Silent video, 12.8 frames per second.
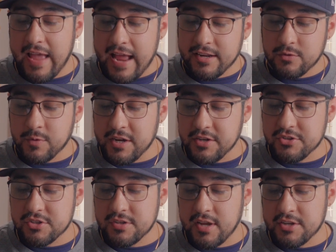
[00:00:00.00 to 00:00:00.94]
and in
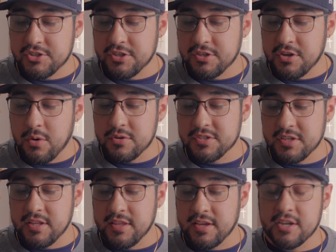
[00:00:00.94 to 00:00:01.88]
reach. I shouldn't notice
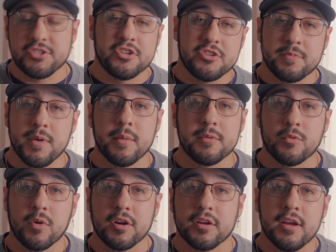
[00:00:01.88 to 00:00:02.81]
anything. I should just be able to
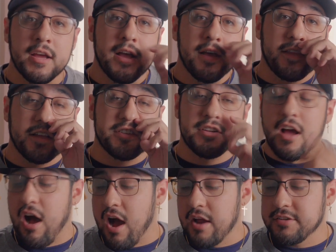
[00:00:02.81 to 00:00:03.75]
work. That's
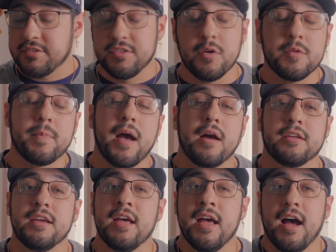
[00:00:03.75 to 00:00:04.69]
an honest note about
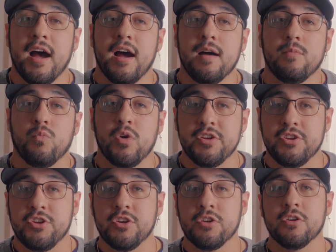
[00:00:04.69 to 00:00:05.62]
it. Um, when
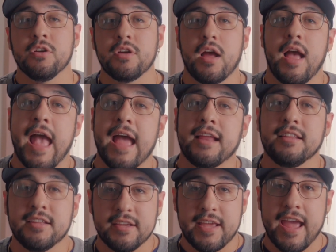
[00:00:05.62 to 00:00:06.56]
you're
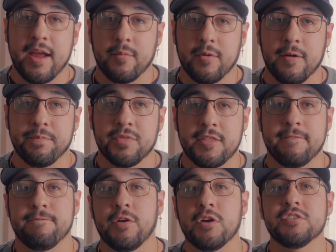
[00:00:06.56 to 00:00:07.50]
handling a camera, the
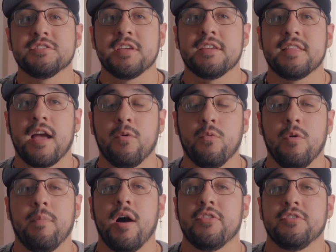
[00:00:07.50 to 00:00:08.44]
first thing that
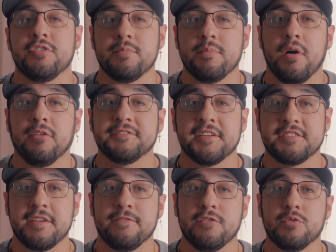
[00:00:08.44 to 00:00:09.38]
will bother you the most
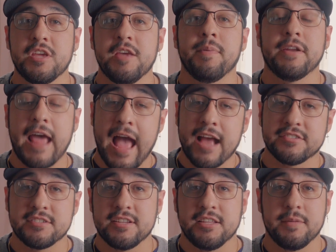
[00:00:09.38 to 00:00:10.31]
is if you keep on
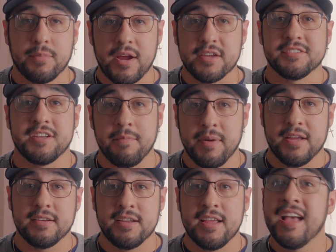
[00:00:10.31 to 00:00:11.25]
accidentally pressing a
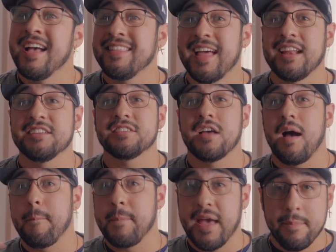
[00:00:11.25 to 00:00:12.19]
button. That is
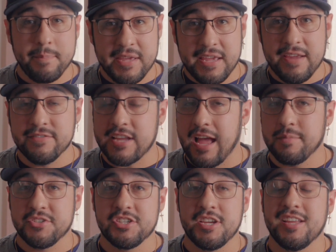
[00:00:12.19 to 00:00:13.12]
pet peeve
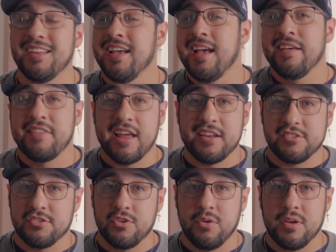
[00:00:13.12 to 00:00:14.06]
type shit. That
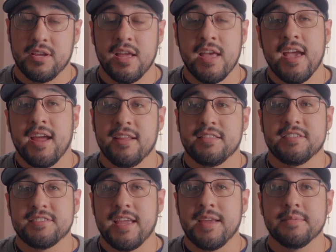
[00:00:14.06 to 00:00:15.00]
is annoying. And at the
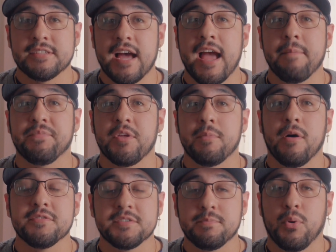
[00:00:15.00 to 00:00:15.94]
same time, the
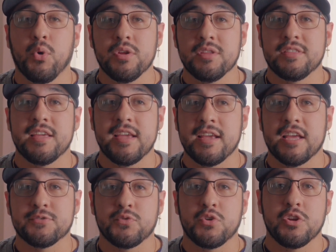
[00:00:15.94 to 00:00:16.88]
most important thing everything
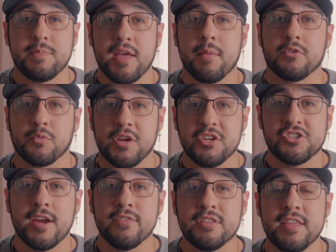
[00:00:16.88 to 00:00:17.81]
is for you to be able to
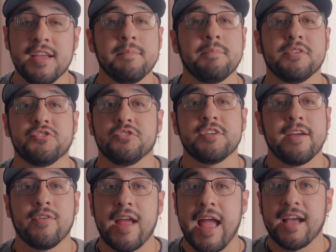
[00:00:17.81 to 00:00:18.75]
reach everything, but you're
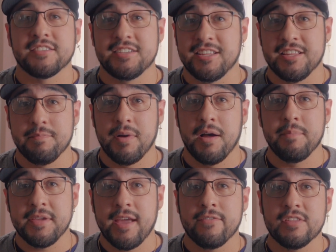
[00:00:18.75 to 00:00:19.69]
never accidentally
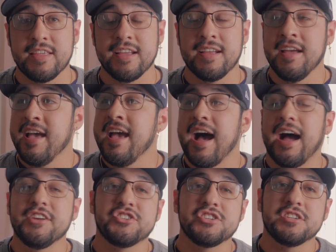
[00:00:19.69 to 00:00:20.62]
bumping everything.
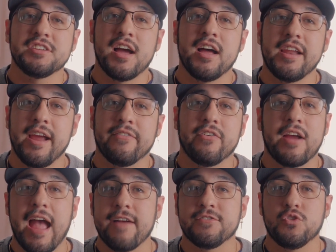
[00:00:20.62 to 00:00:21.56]
I should not ever
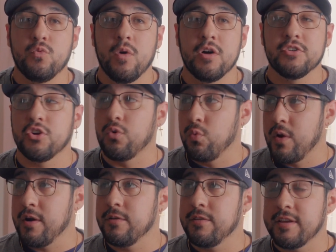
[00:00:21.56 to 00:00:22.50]
have to wonder
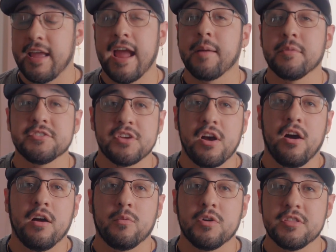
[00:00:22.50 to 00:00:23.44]
where the cameras
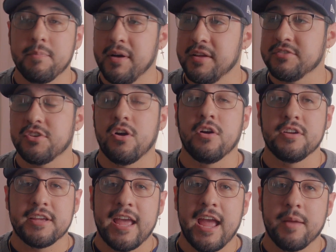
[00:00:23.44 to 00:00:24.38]
are, where the buttons are
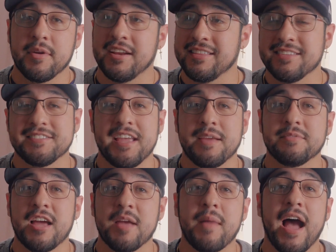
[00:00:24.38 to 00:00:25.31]
on a camera. And at the same
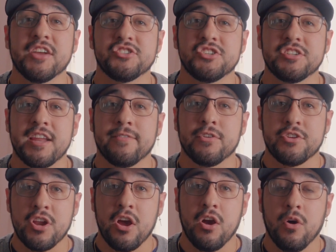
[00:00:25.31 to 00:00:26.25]
time, I should never
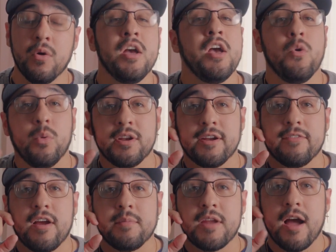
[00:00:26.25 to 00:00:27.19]
know
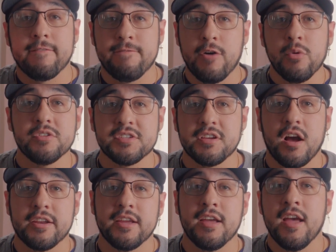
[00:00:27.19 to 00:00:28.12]
whenever I'm not focusing
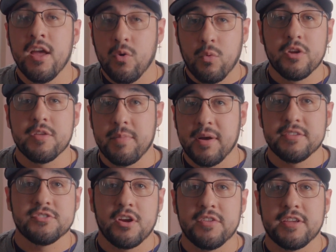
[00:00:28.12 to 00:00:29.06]
on it, where the
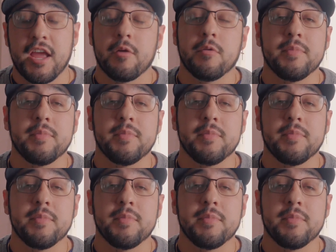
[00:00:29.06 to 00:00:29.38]
buttons are on the camera